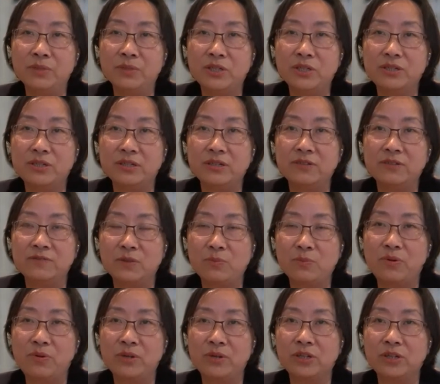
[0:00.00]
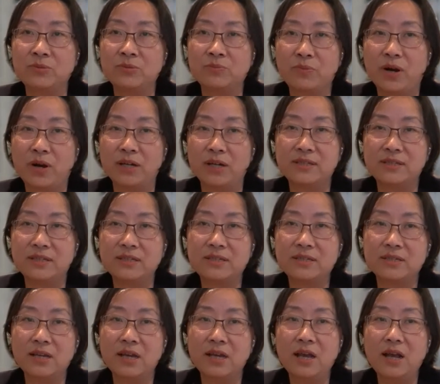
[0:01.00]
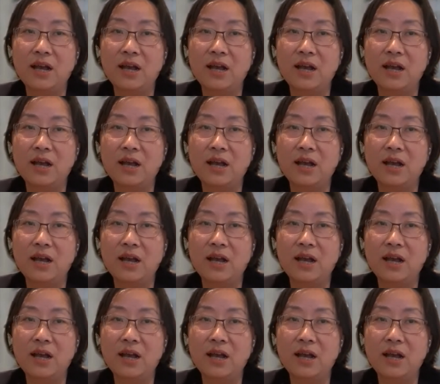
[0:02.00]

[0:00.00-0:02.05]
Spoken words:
emission of the production process.